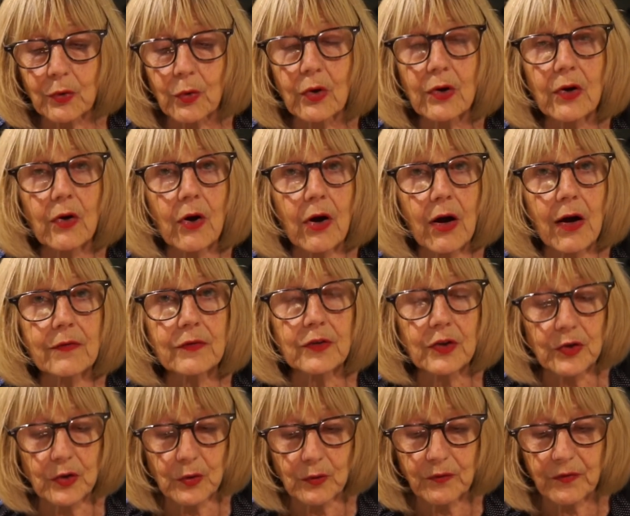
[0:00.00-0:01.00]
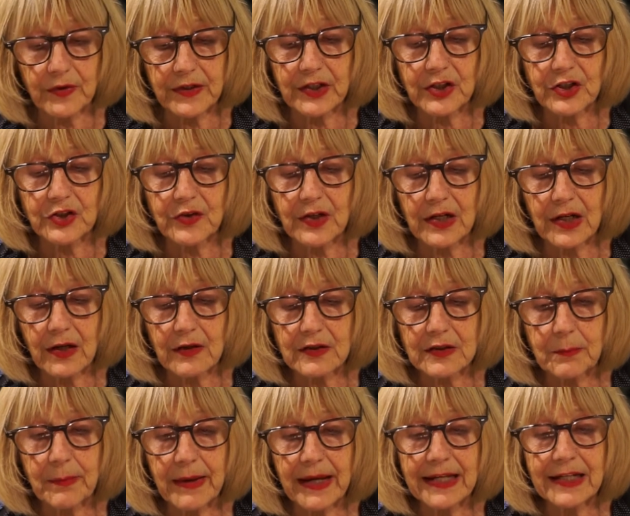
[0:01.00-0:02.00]
or long after you finish the
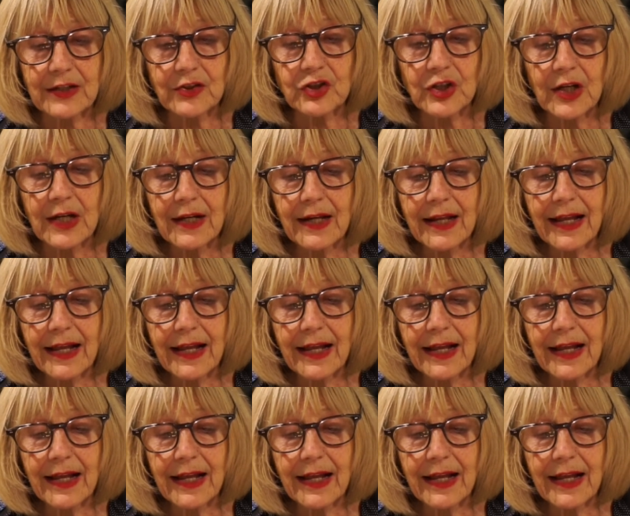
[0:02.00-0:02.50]
last page.